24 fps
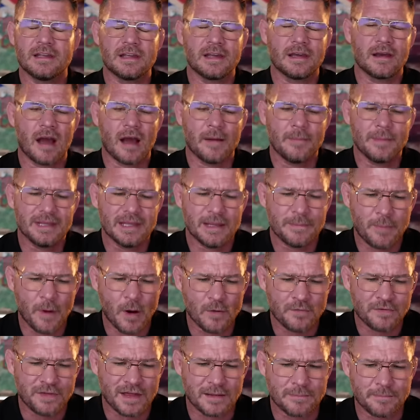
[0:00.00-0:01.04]
I mean, they both
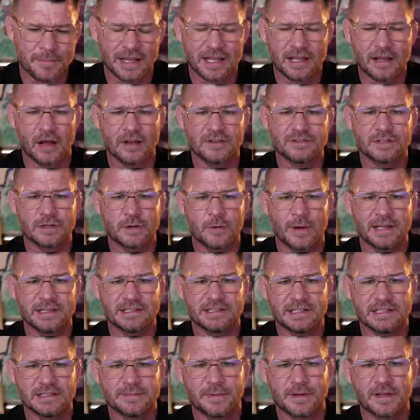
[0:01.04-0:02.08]
had big
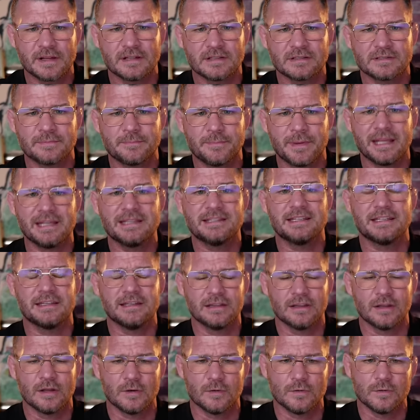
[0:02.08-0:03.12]
consequences, because beating
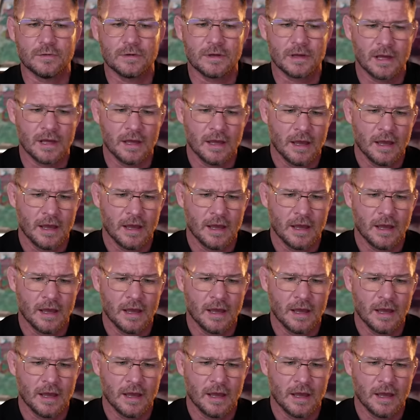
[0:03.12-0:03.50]
Luke